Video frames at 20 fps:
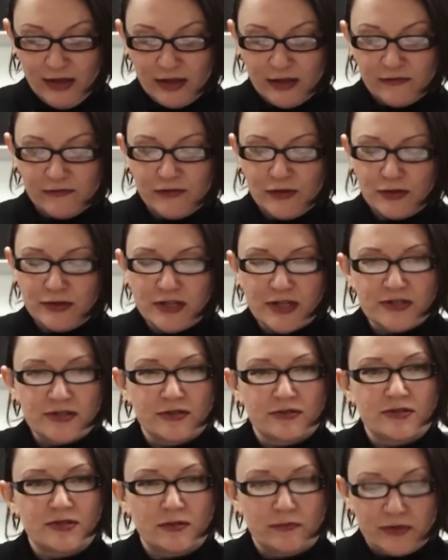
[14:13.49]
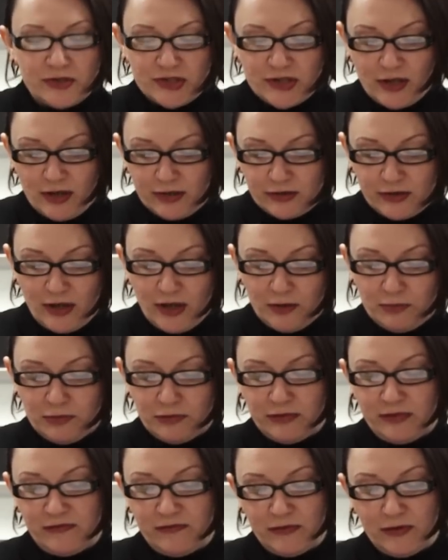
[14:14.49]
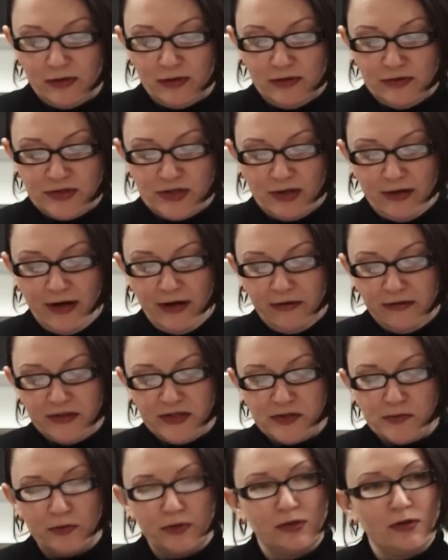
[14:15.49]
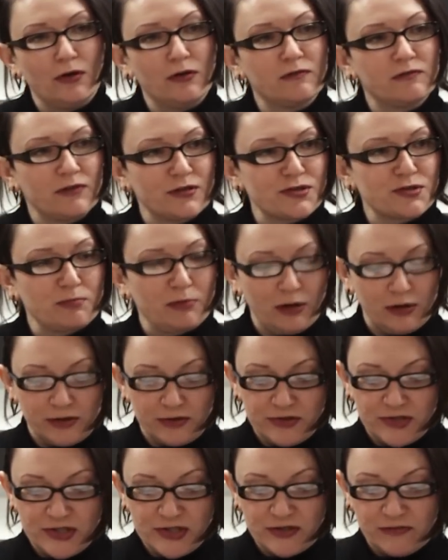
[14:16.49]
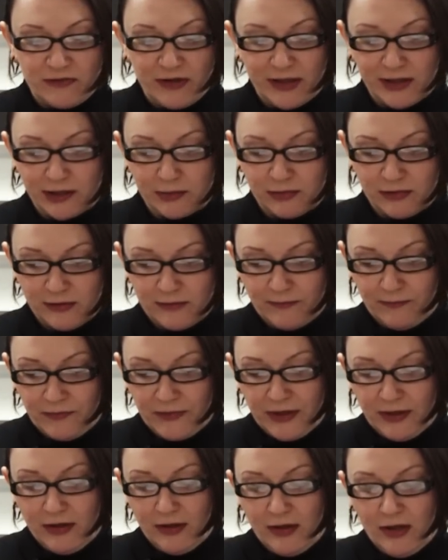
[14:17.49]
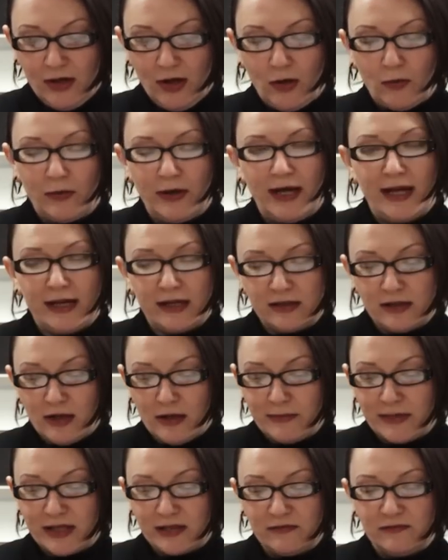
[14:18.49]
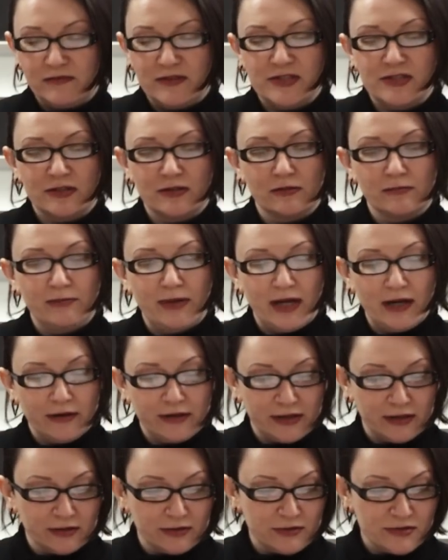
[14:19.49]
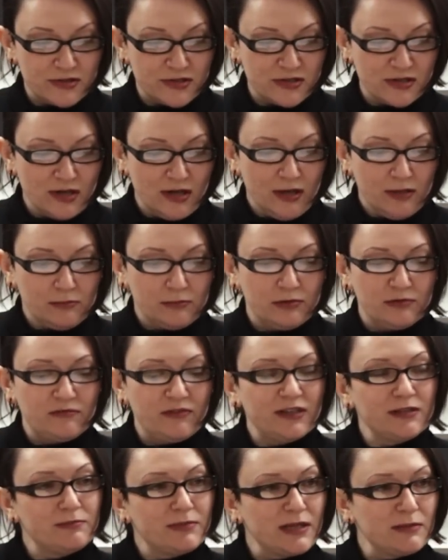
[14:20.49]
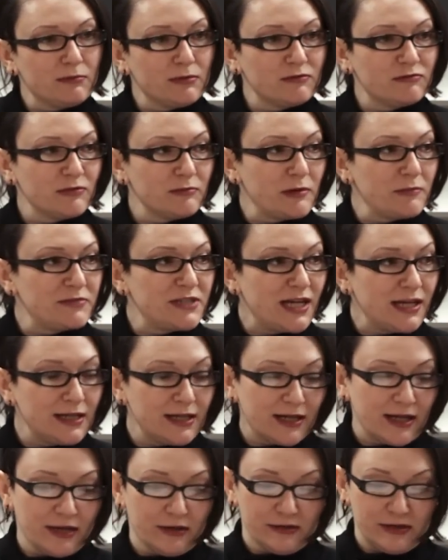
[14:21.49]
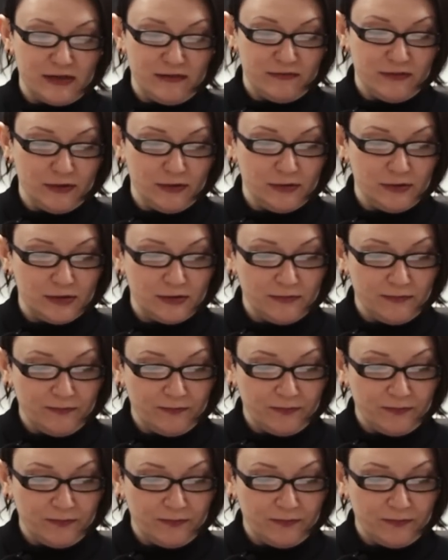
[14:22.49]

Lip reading: The food deserts to which Dr. Harper refers are areas where no fresh produce is available, or where economic and physical barriers prevent people from obtaining healthy food.